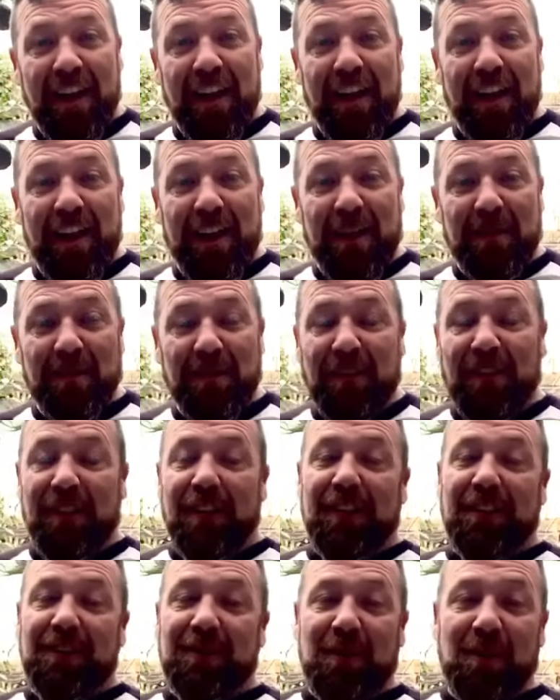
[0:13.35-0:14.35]
Um,
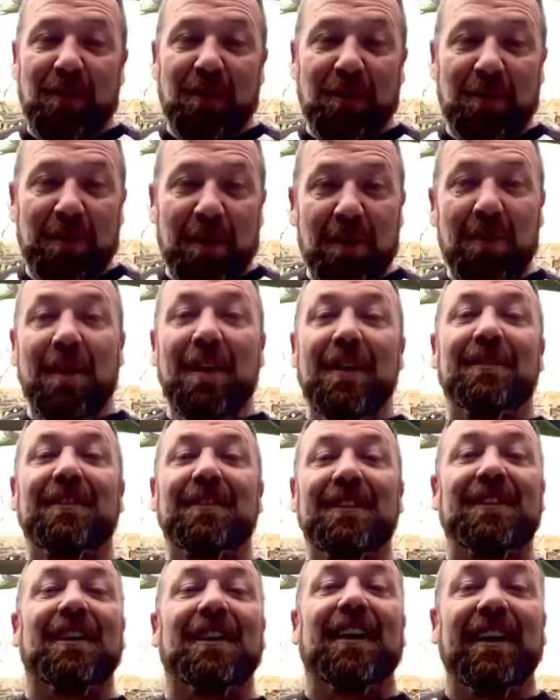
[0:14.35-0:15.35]
so my wife
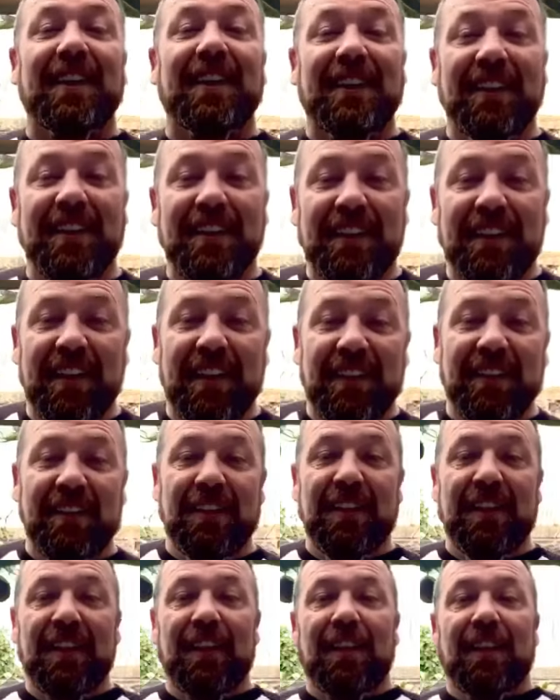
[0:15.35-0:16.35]
decided
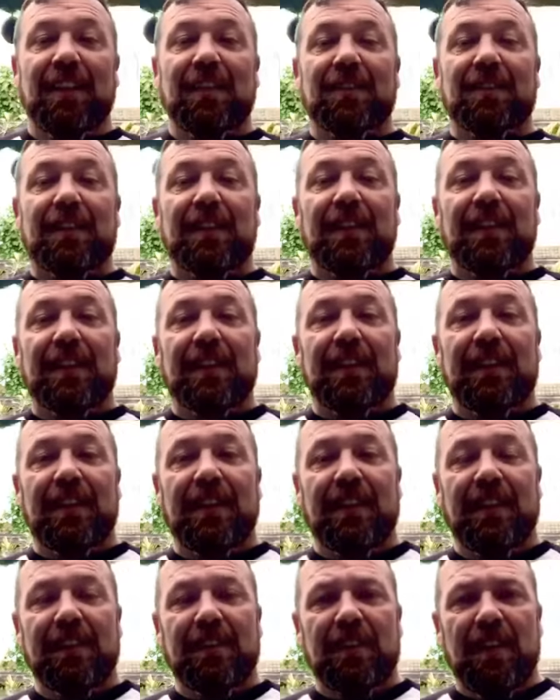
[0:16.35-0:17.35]
that
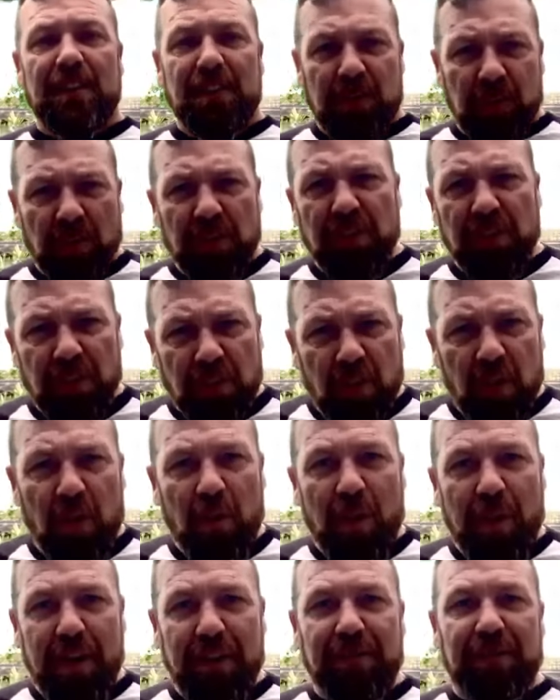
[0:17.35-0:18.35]
she, she, she wanted to go
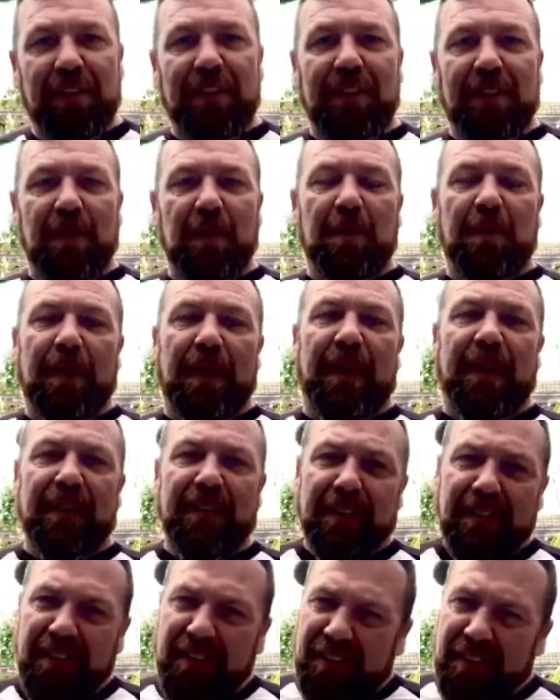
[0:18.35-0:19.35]
away for a little
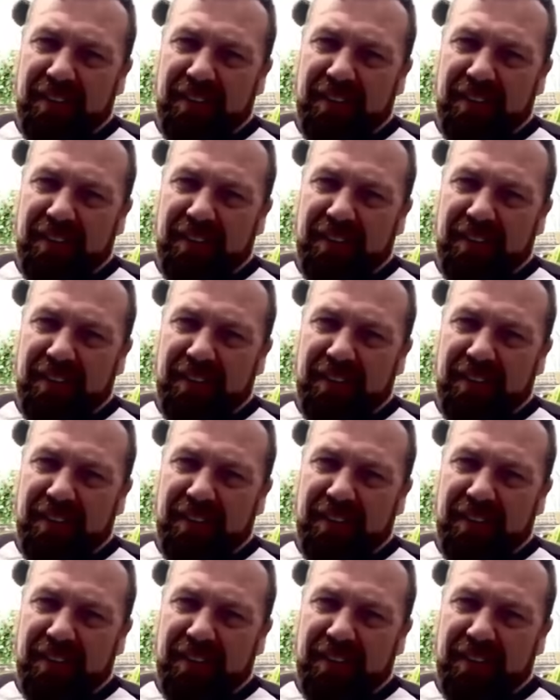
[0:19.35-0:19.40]
bit.